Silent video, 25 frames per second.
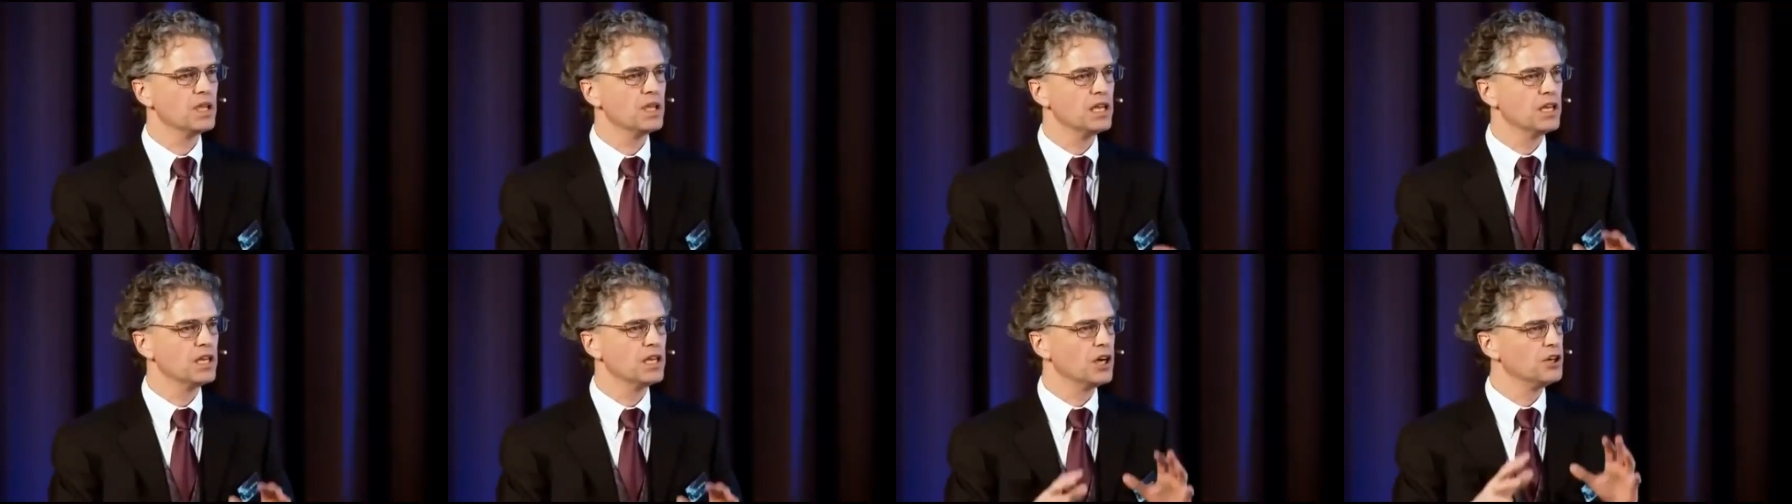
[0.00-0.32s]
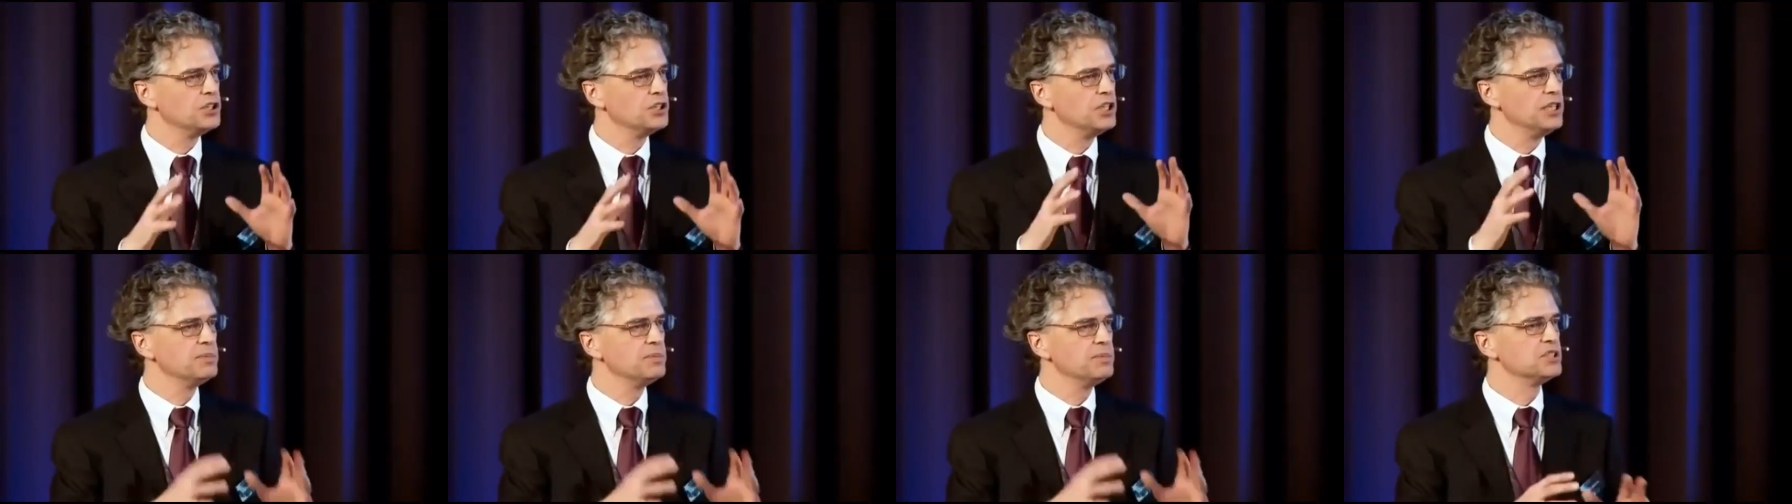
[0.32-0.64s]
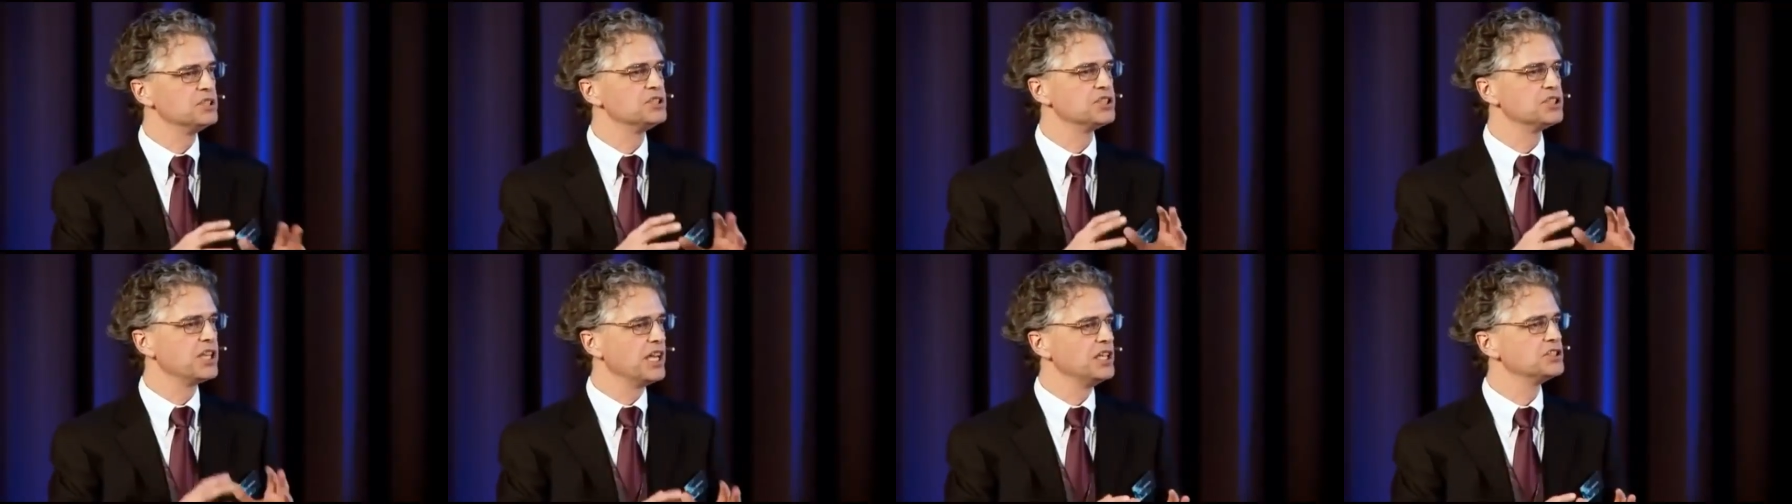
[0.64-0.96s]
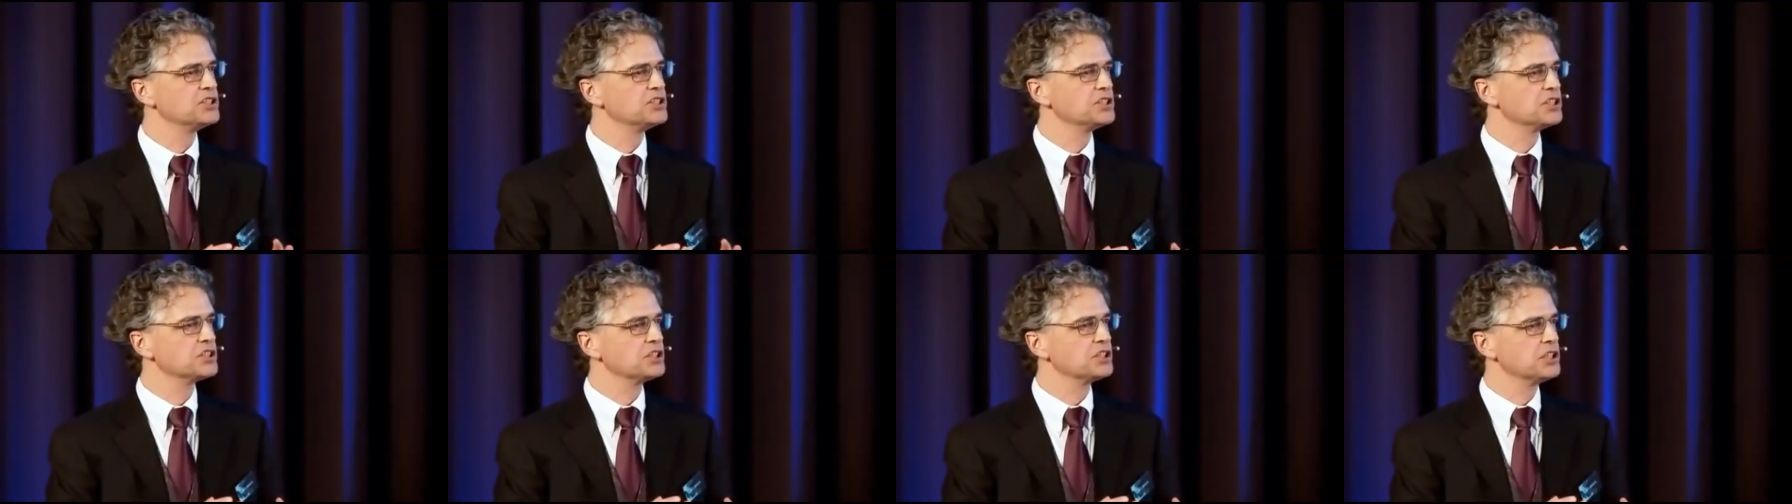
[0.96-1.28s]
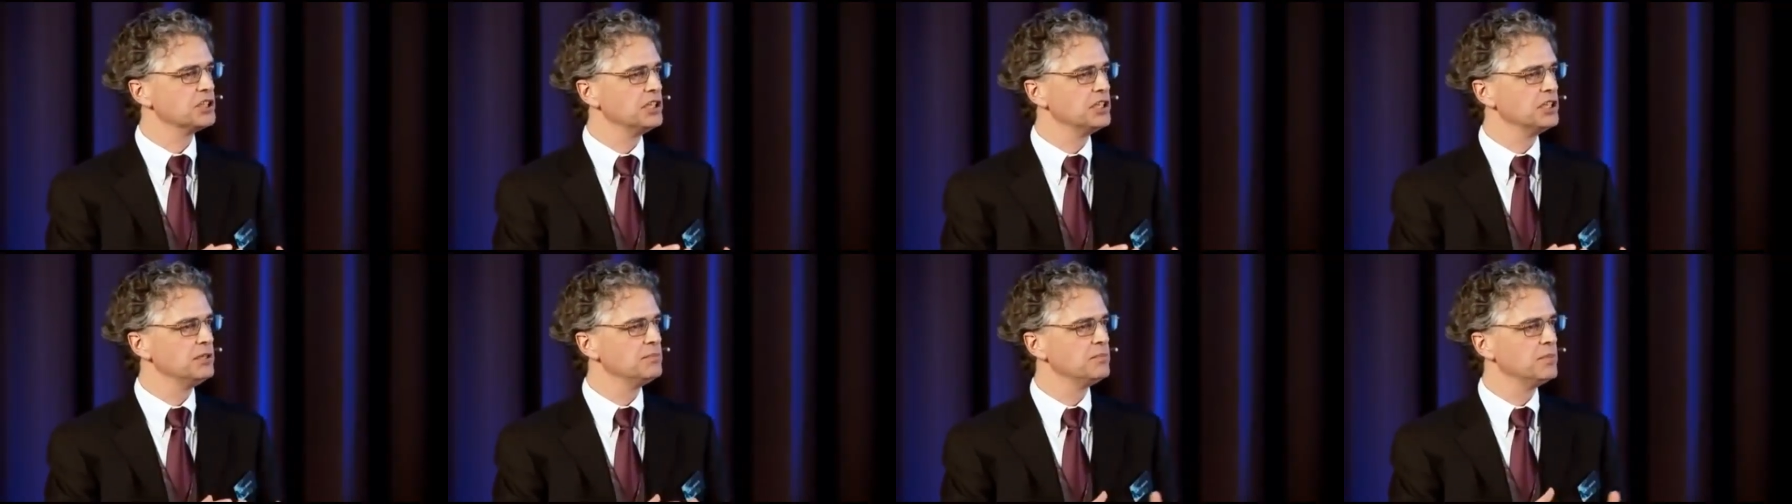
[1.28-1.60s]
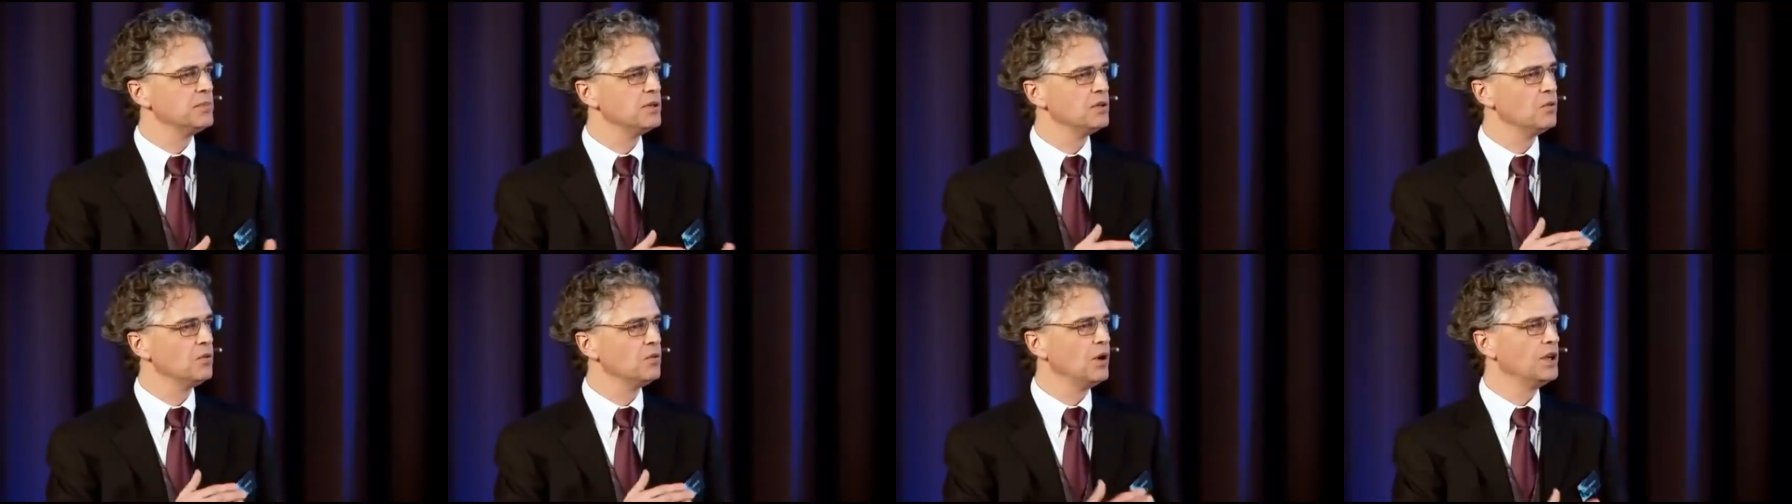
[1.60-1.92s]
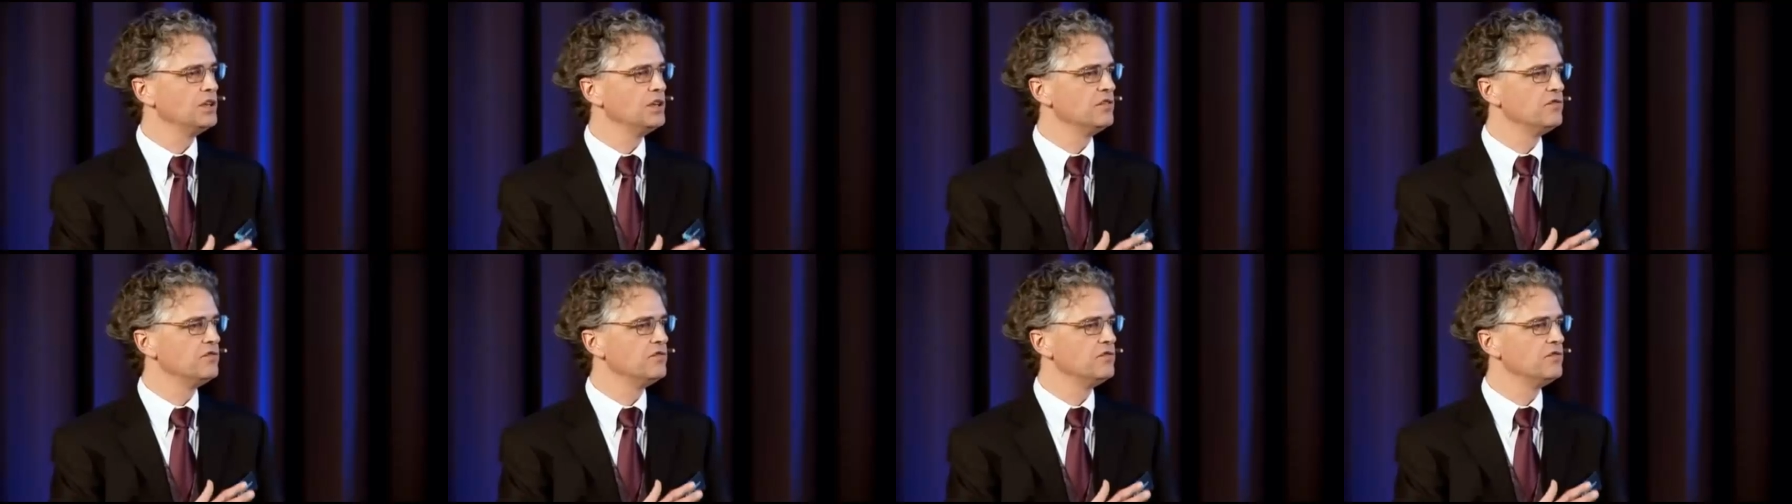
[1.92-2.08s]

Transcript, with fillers: in our deepest states of sleep, one